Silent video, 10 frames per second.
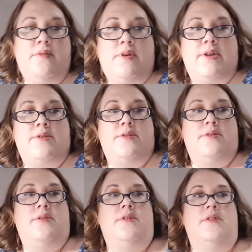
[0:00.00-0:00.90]
Alright,
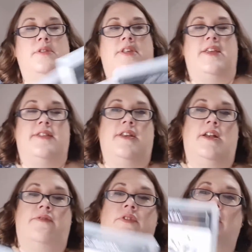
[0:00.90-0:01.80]
this
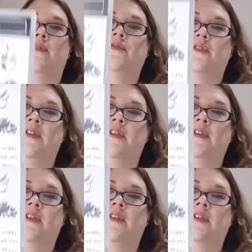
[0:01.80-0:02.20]
I've loved.